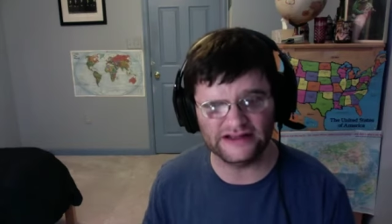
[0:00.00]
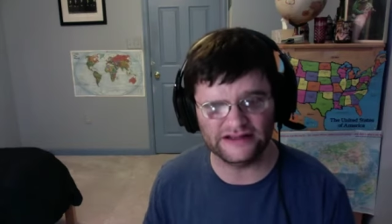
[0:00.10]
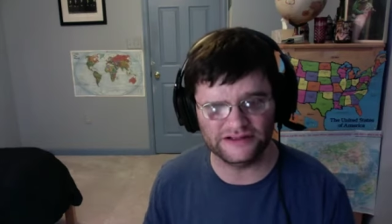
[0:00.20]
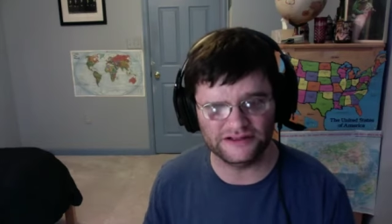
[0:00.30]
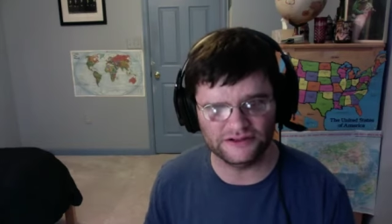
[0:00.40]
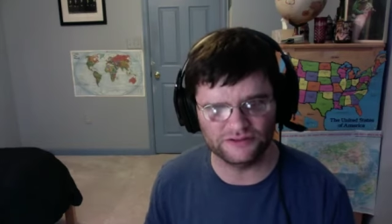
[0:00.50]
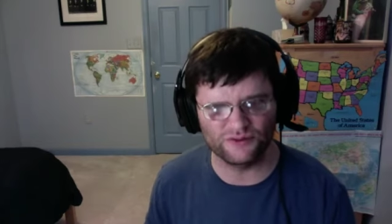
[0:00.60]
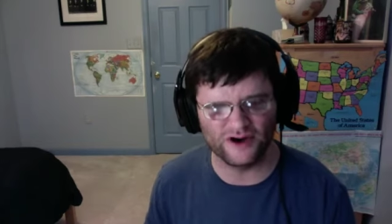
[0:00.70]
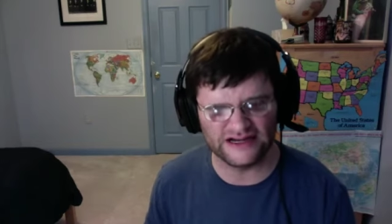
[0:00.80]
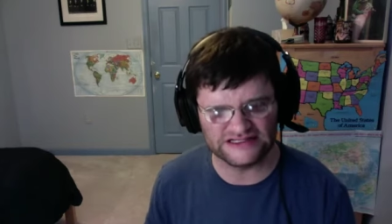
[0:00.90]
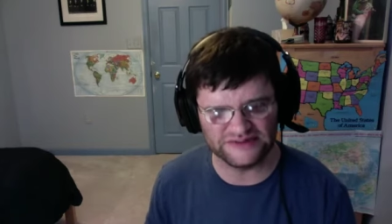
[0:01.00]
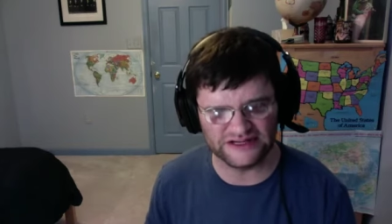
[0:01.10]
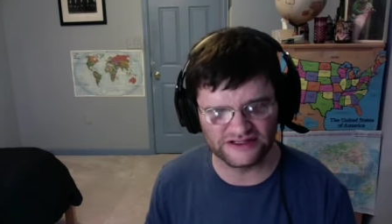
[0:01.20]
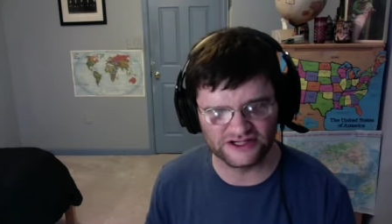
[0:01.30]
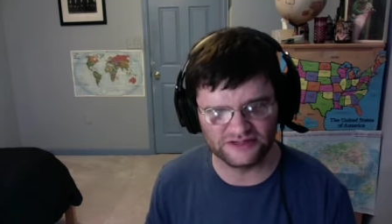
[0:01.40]
you know wanting to be a
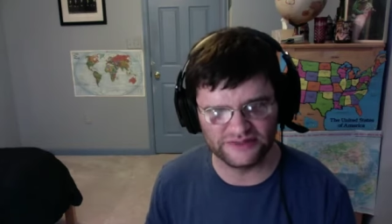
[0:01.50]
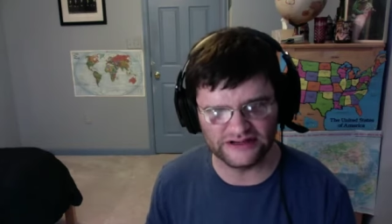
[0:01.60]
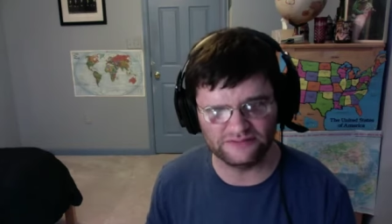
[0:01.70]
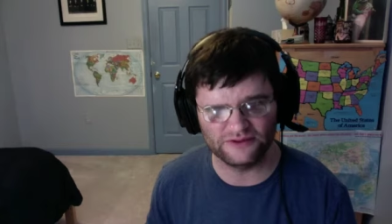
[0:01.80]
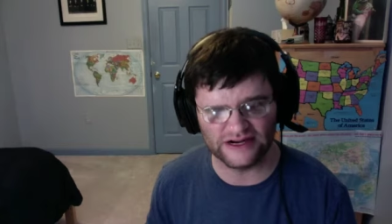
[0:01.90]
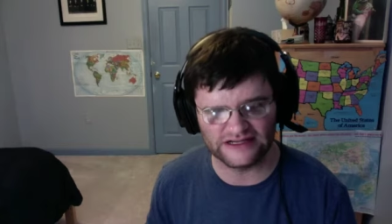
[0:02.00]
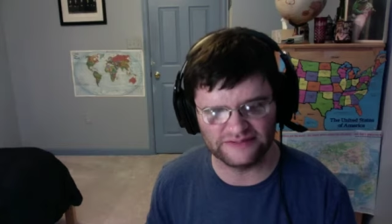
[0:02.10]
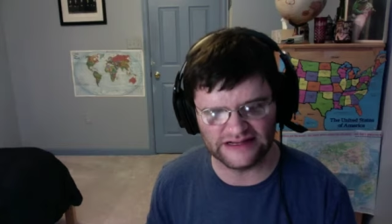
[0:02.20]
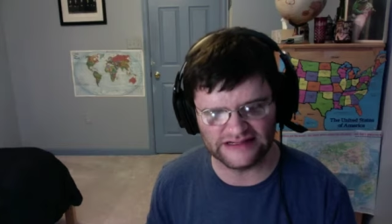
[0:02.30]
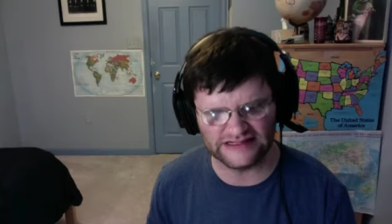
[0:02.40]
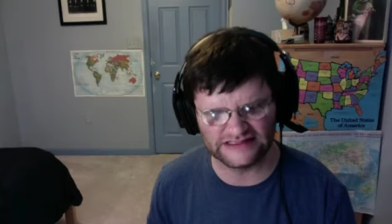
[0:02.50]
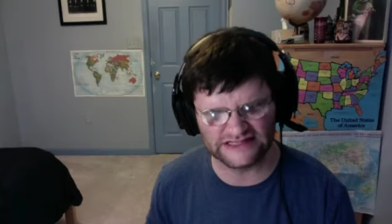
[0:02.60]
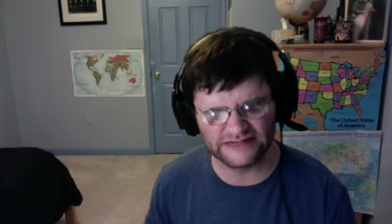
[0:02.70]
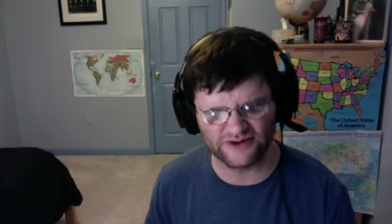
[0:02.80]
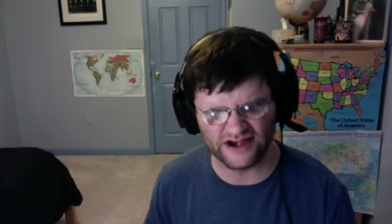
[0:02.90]
little bit wanting to maintain
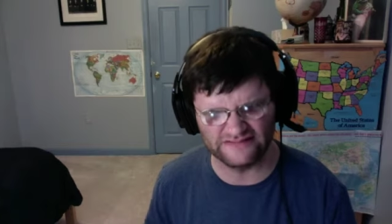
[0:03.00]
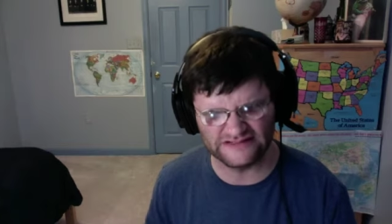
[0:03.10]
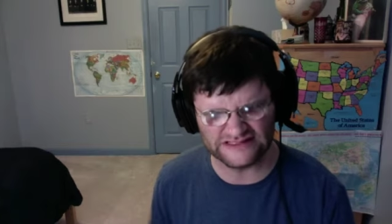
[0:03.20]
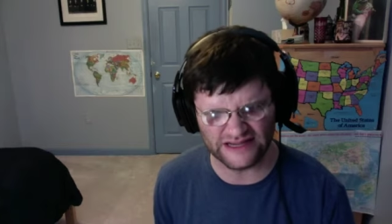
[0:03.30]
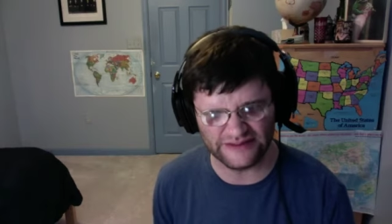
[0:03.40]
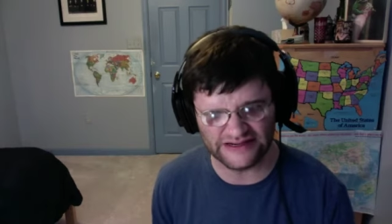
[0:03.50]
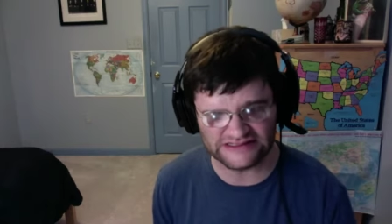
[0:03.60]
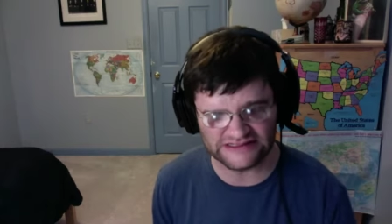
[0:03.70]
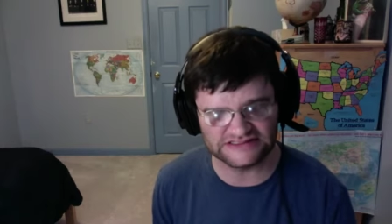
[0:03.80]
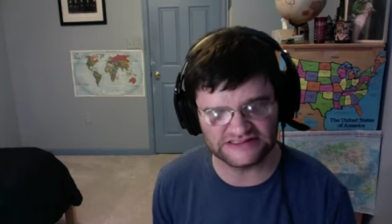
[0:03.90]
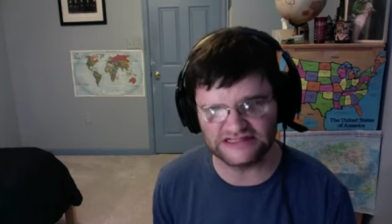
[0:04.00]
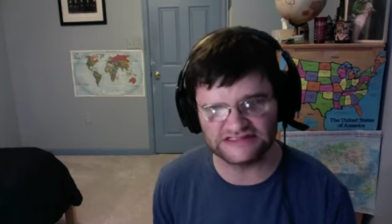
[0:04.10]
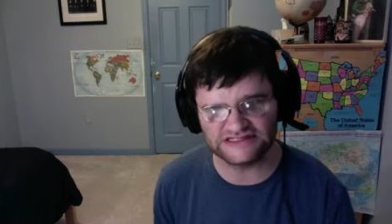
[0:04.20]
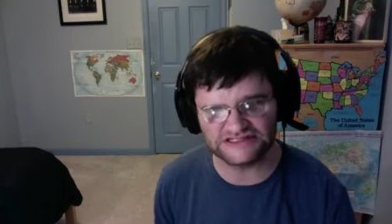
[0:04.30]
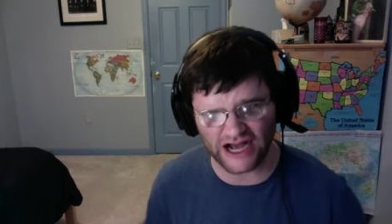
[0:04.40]
some privacy i mean it, it's it's
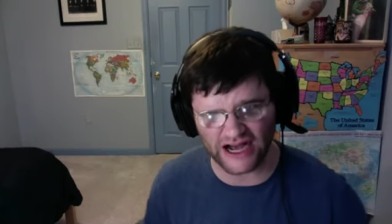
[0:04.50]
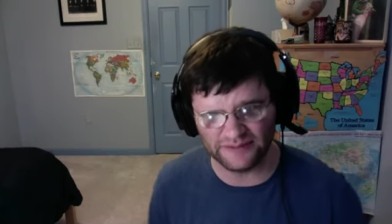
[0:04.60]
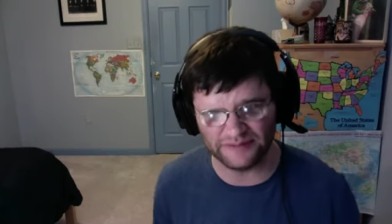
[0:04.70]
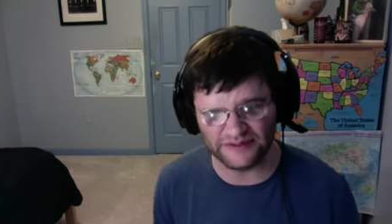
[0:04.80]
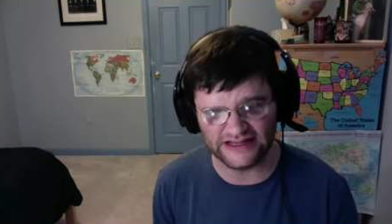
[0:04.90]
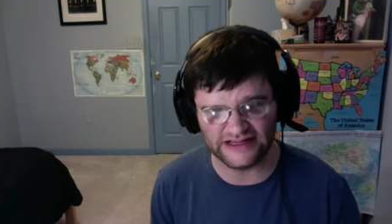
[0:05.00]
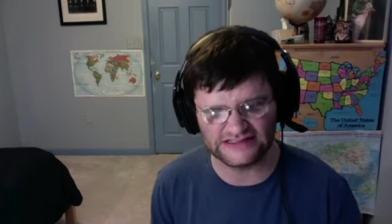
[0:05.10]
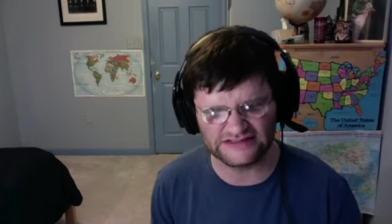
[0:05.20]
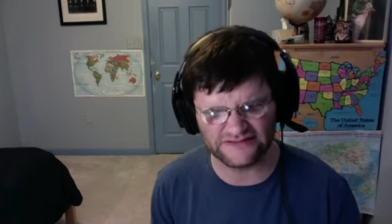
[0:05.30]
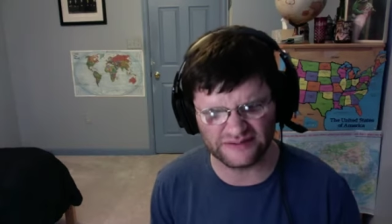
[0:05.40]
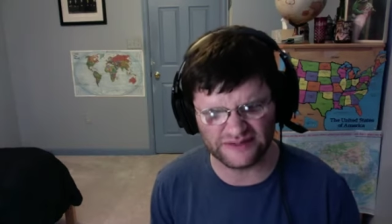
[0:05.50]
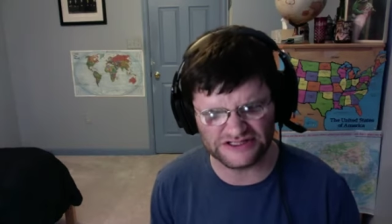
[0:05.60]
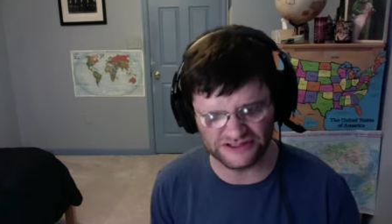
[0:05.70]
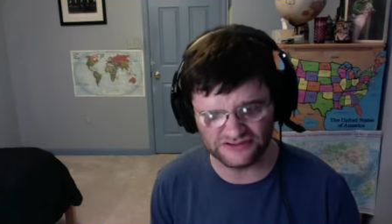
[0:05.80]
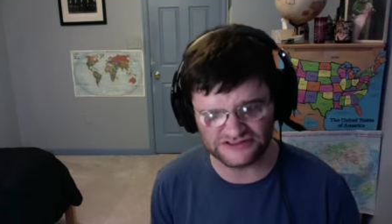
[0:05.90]
his job i mean he, he has a family
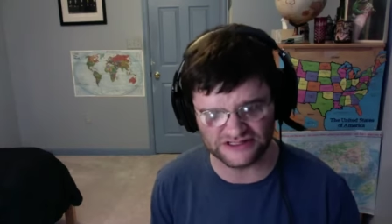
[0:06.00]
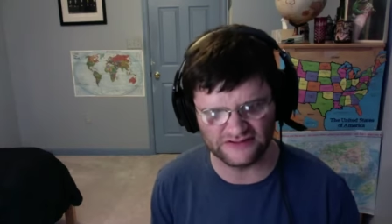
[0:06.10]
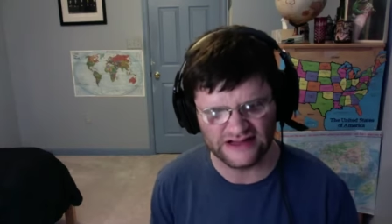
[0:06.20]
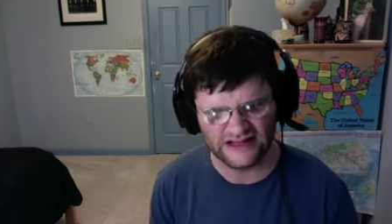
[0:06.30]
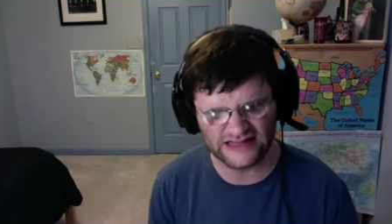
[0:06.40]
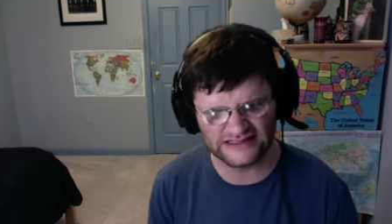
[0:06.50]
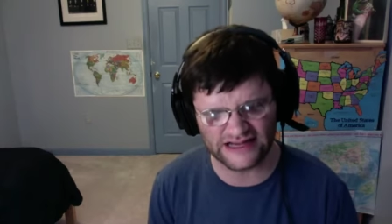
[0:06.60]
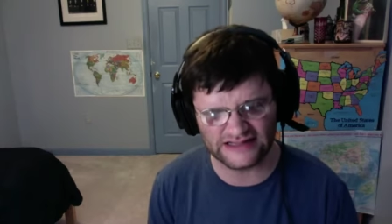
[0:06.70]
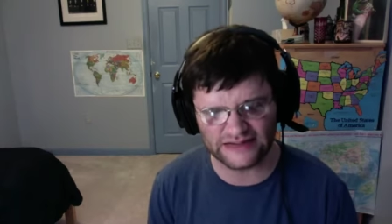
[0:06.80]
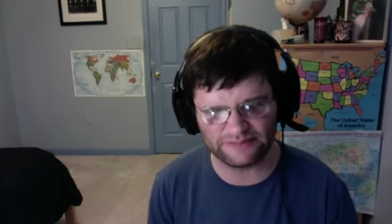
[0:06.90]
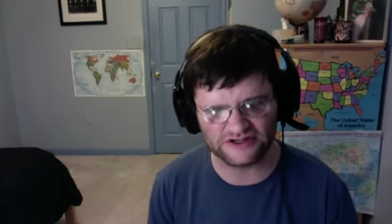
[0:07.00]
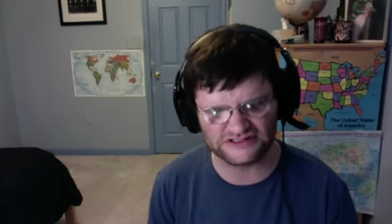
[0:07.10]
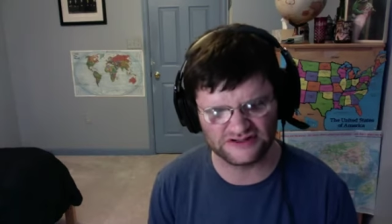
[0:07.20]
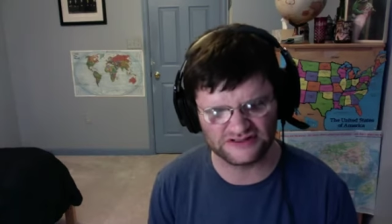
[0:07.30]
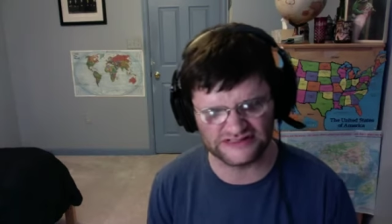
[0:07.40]
mm-hmm. too so uh, that that part's
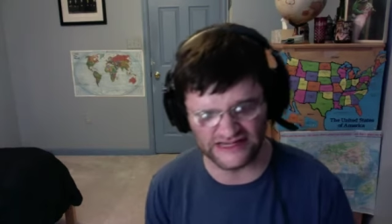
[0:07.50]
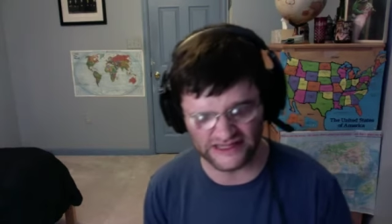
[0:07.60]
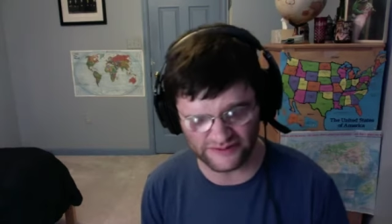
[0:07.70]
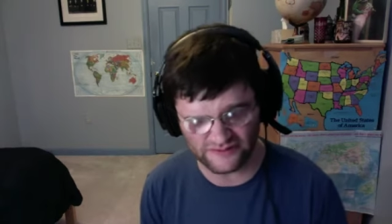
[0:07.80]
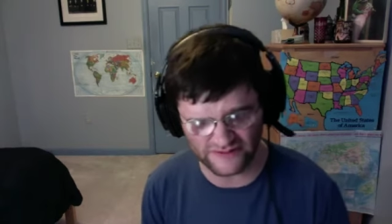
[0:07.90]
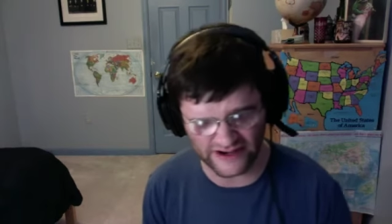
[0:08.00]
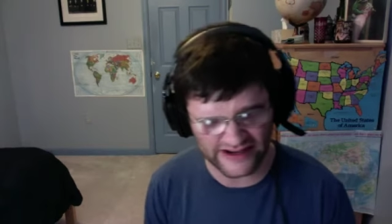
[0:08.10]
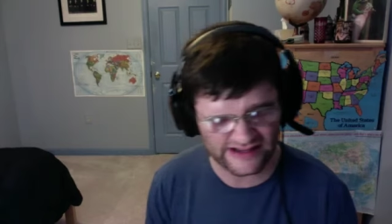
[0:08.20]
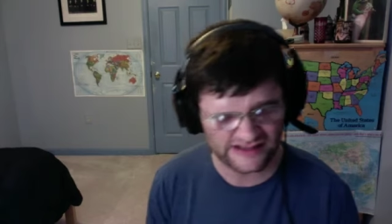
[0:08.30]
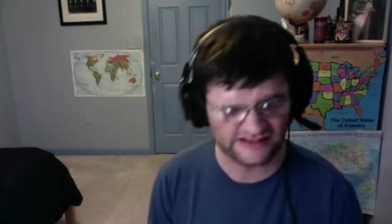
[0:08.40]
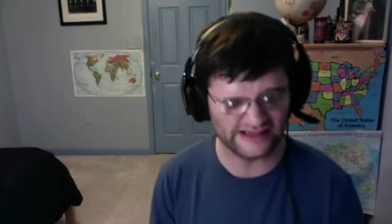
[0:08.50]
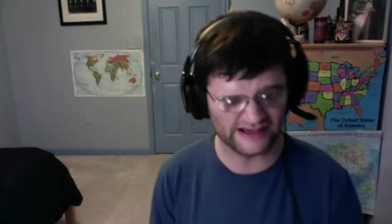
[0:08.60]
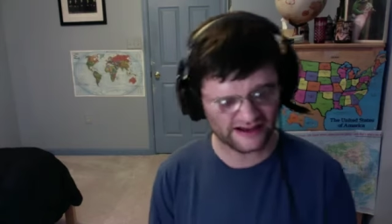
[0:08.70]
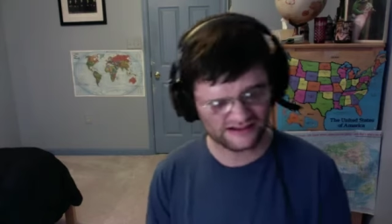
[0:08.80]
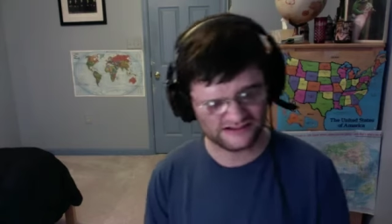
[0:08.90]
understandable right yeah